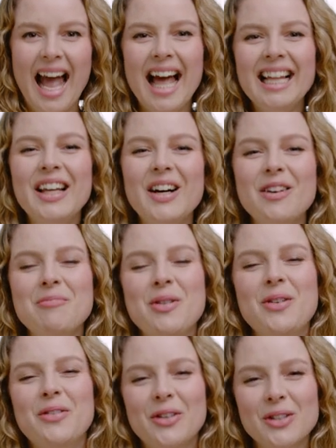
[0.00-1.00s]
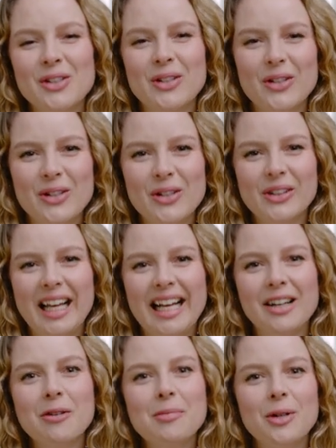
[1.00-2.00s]
Hello, beautiful soul. I
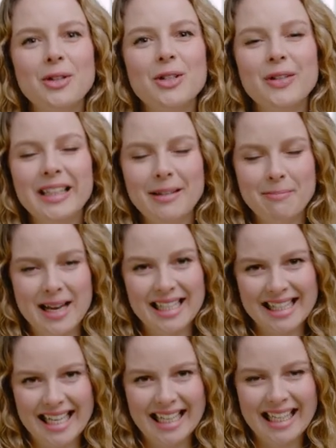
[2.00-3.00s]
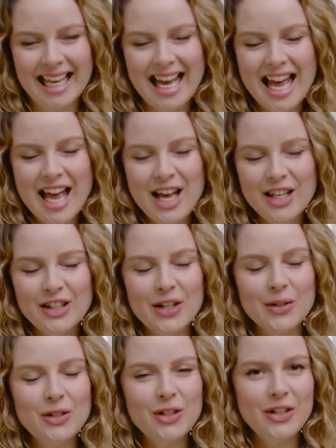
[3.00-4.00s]
hope you're doing amazing.
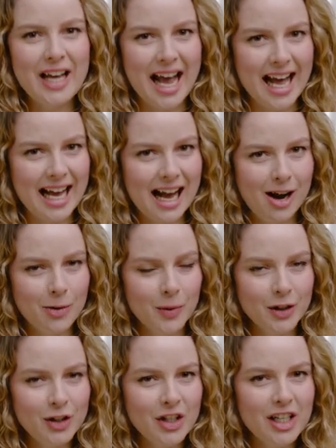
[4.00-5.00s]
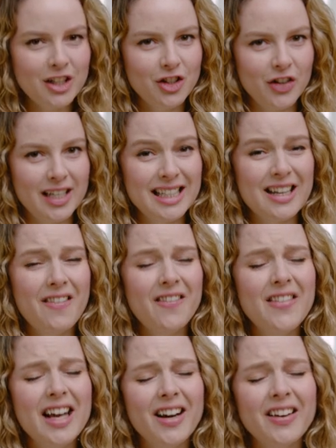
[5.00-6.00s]
So today I want to address a
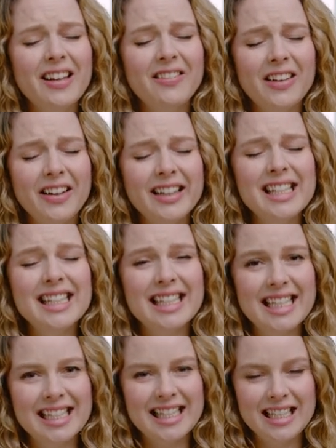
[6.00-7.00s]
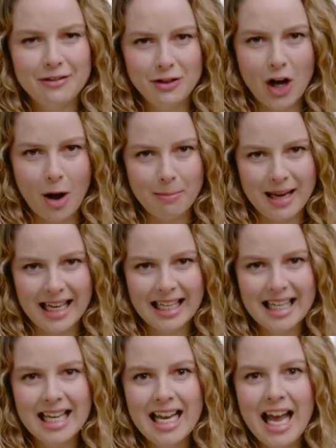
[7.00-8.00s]
very, very sensitive topic.
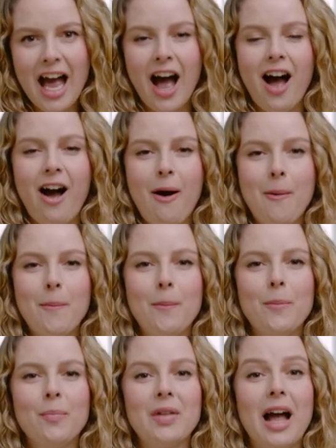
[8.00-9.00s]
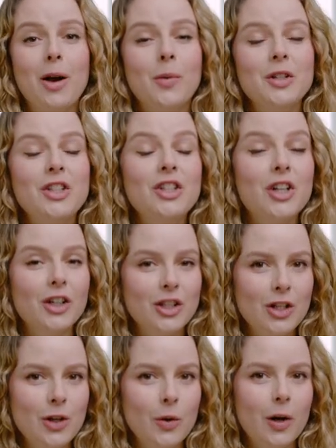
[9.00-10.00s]
I want to talk
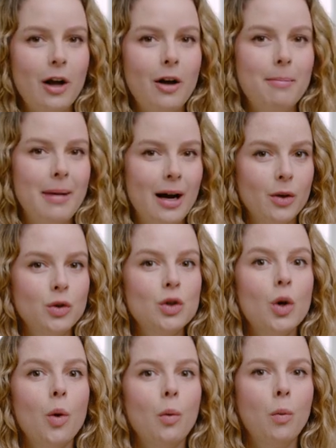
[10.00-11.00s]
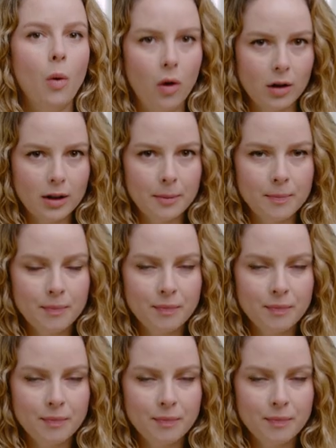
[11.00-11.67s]
to you about wool.